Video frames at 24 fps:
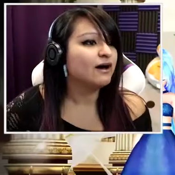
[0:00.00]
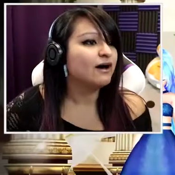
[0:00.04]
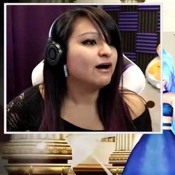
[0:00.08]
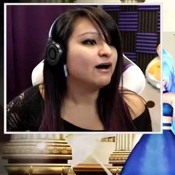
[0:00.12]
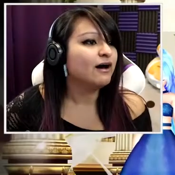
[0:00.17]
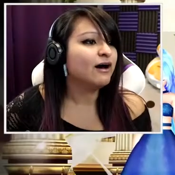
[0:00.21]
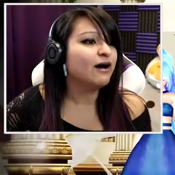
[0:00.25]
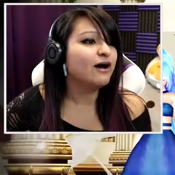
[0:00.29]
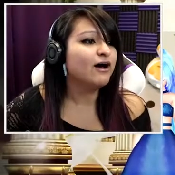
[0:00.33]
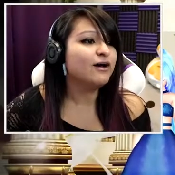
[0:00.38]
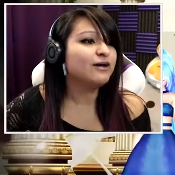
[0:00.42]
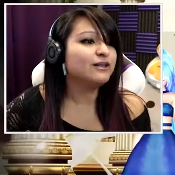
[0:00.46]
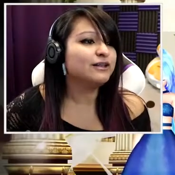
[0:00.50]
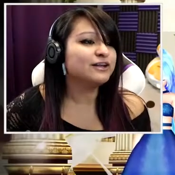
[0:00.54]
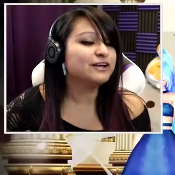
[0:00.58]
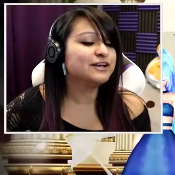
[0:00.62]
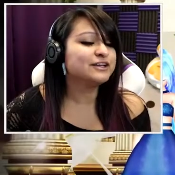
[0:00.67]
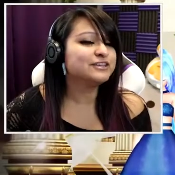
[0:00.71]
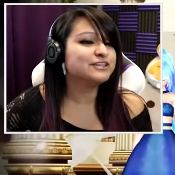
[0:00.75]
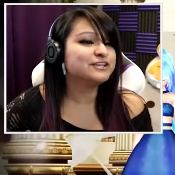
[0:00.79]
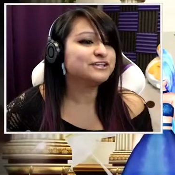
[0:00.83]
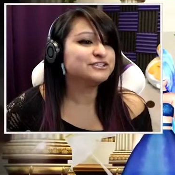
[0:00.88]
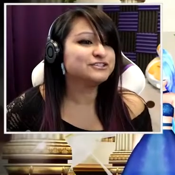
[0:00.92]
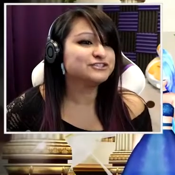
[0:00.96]
Oh, look
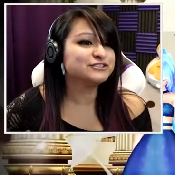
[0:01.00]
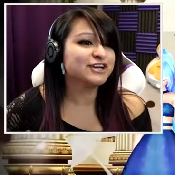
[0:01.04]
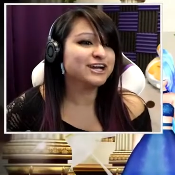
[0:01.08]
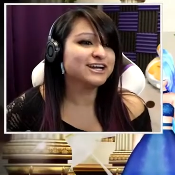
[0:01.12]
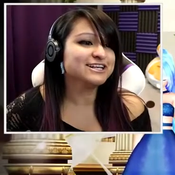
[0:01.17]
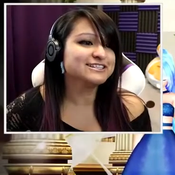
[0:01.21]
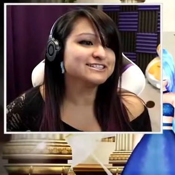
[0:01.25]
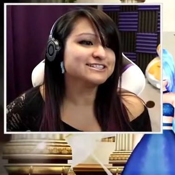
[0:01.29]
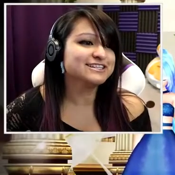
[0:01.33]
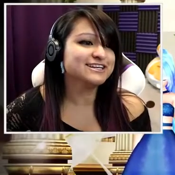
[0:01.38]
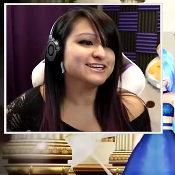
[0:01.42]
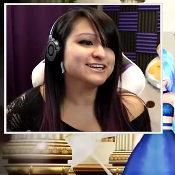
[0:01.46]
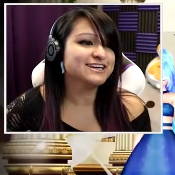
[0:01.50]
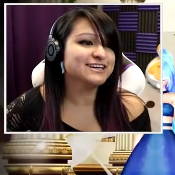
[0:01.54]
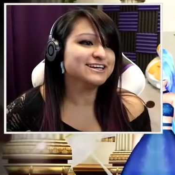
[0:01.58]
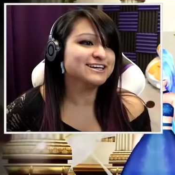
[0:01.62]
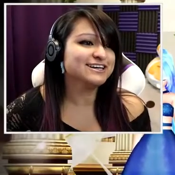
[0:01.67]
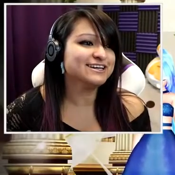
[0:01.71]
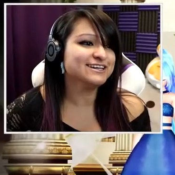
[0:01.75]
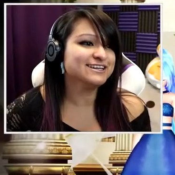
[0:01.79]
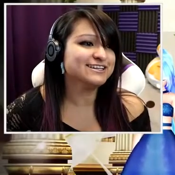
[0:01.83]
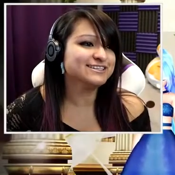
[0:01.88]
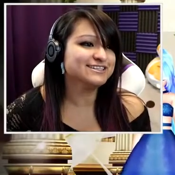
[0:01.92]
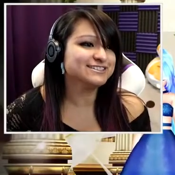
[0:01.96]
at their
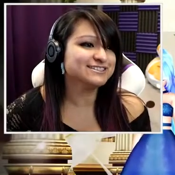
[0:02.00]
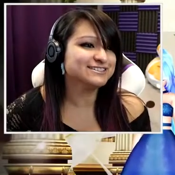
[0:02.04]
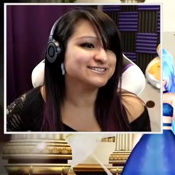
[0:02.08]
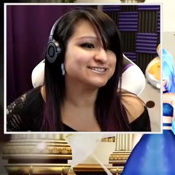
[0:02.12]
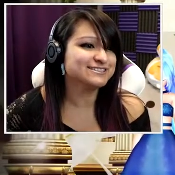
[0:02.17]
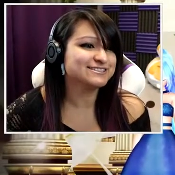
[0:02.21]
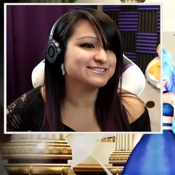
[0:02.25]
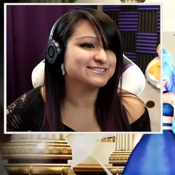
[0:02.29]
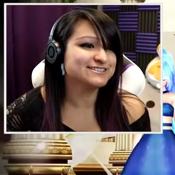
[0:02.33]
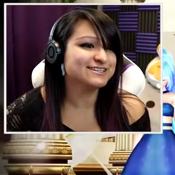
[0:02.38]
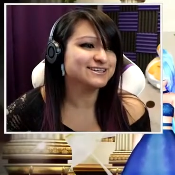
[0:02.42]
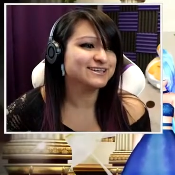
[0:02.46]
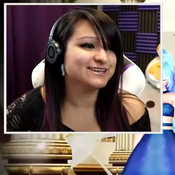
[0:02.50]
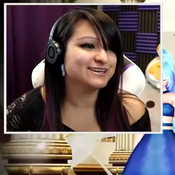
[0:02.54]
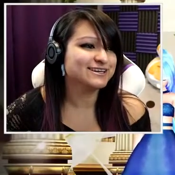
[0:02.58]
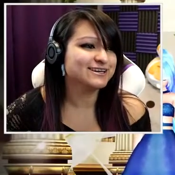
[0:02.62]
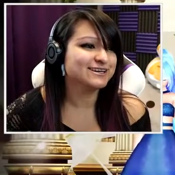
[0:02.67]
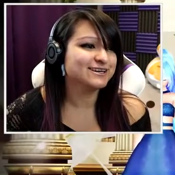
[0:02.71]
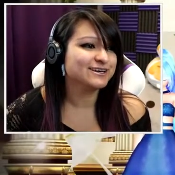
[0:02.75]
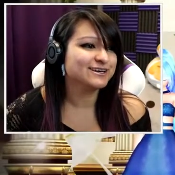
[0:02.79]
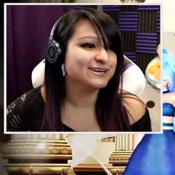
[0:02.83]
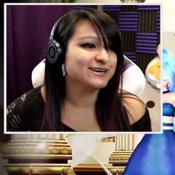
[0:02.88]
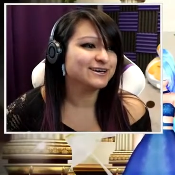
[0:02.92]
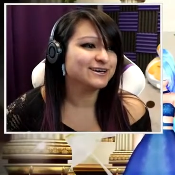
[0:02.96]
dresses.
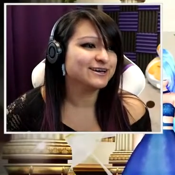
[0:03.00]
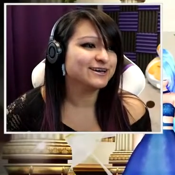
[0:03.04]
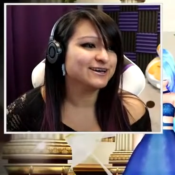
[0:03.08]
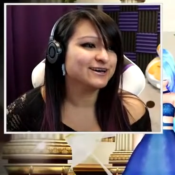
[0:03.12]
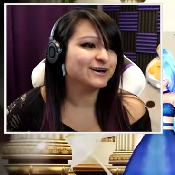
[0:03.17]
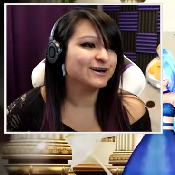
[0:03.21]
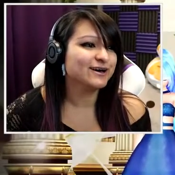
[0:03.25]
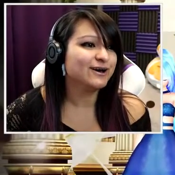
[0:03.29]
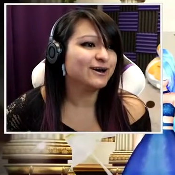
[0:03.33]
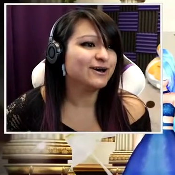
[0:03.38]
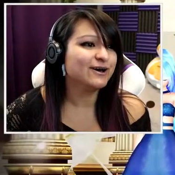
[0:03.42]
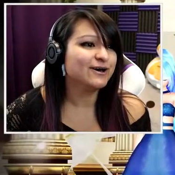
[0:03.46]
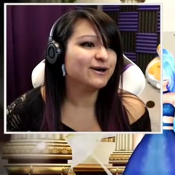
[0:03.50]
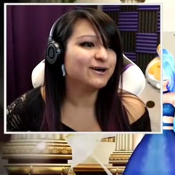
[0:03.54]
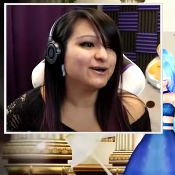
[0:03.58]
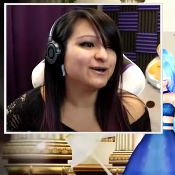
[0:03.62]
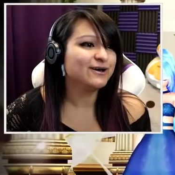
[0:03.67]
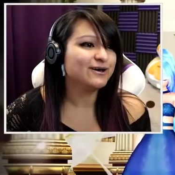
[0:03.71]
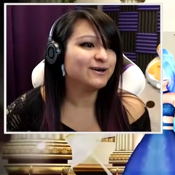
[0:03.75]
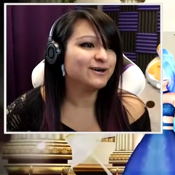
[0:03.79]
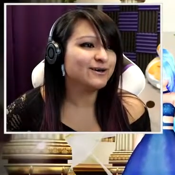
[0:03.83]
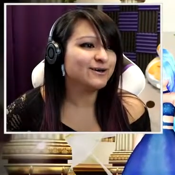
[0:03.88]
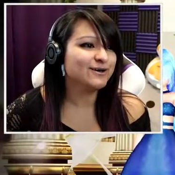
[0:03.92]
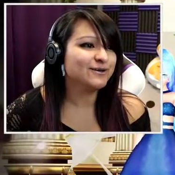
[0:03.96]

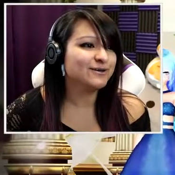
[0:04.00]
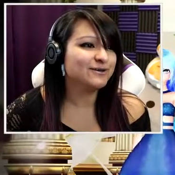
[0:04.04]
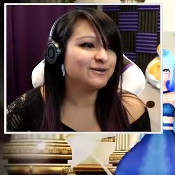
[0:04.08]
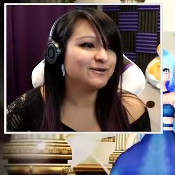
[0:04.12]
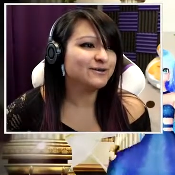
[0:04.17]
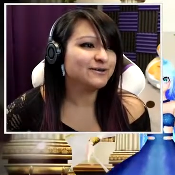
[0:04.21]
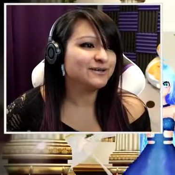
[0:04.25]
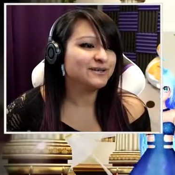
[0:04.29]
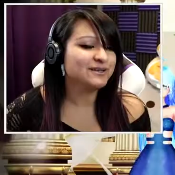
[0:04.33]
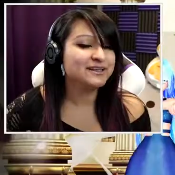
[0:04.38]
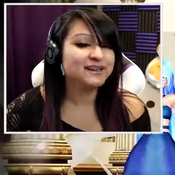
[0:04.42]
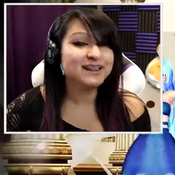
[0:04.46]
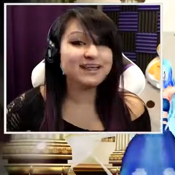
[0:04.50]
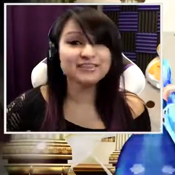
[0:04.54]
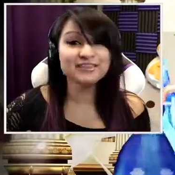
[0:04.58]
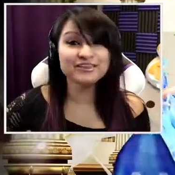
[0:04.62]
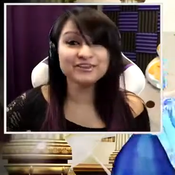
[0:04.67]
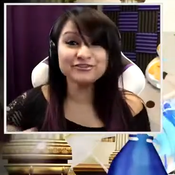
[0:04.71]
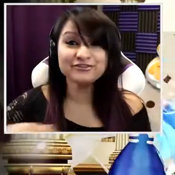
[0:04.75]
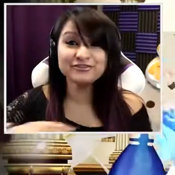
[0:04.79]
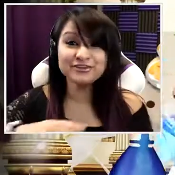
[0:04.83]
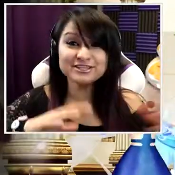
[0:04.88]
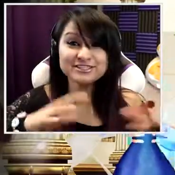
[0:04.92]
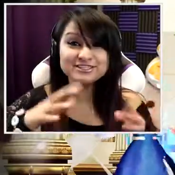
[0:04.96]
Oh, like the
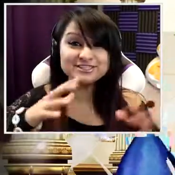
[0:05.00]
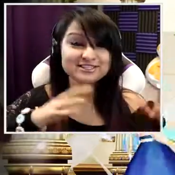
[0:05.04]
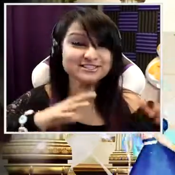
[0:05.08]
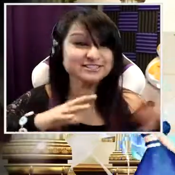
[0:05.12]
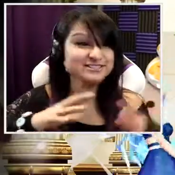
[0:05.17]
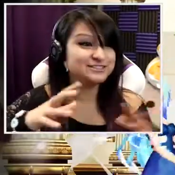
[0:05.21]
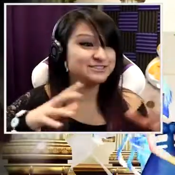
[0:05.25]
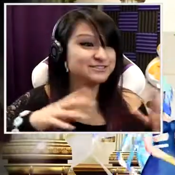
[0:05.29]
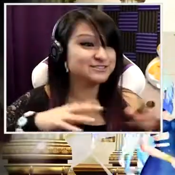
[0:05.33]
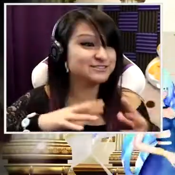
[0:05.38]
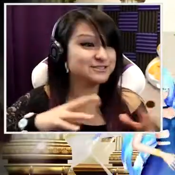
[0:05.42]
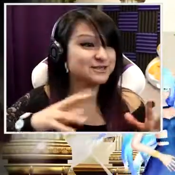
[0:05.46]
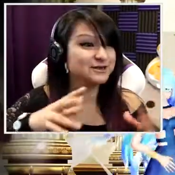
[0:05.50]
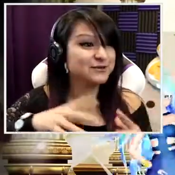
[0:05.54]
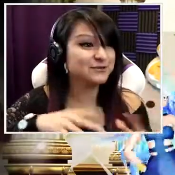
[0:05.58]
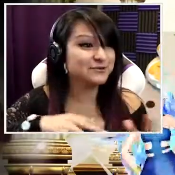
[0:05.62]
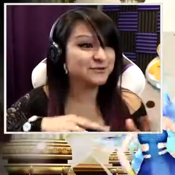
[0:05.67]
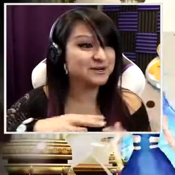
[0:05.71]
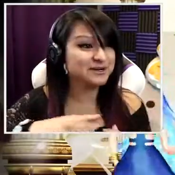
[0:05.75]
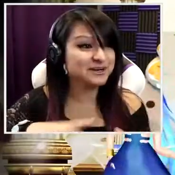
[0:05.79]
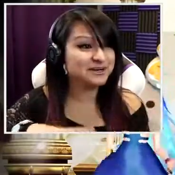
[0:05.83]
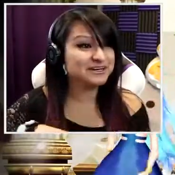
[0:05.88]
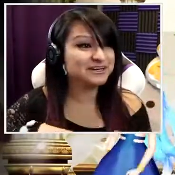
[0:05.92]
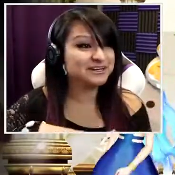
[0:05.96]
physics are so
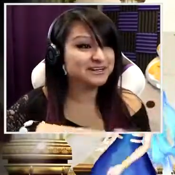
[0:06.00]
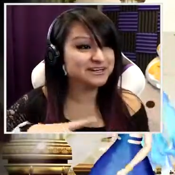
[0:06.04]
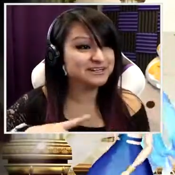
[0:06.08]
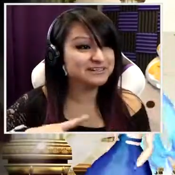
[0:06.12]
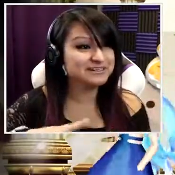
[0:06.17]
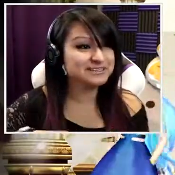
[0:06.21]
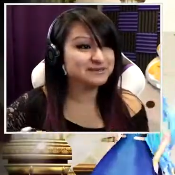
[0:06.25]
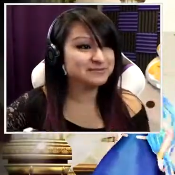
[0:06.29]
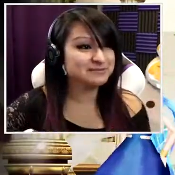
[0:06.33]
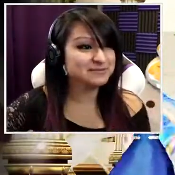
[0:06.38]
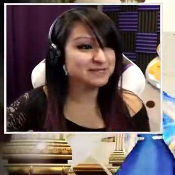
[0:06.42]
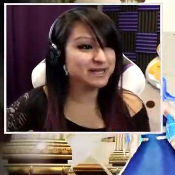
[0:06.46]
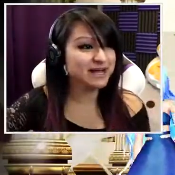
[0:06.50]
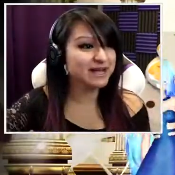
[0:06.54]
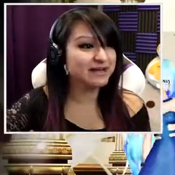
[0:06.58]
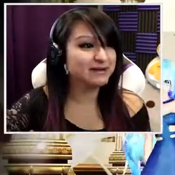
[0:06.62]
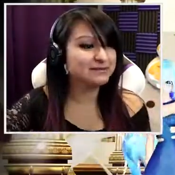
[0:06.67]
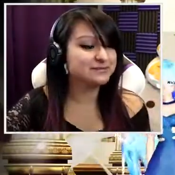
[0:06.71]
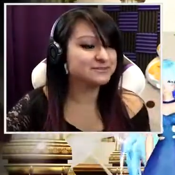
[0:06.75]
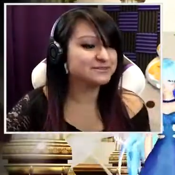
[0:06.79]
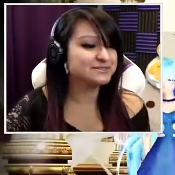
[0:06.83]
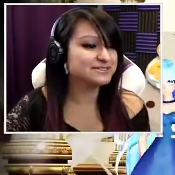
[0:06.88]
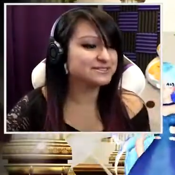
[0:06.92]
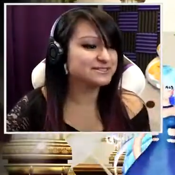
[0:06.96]
weird in it
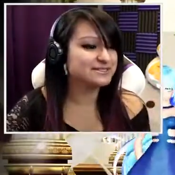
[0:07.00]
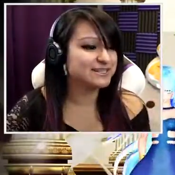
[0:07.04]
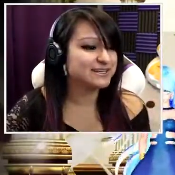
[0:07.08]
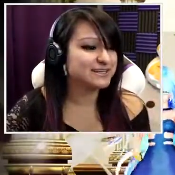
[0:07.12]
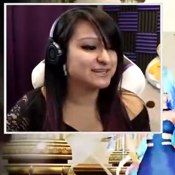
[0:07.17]
sometimes.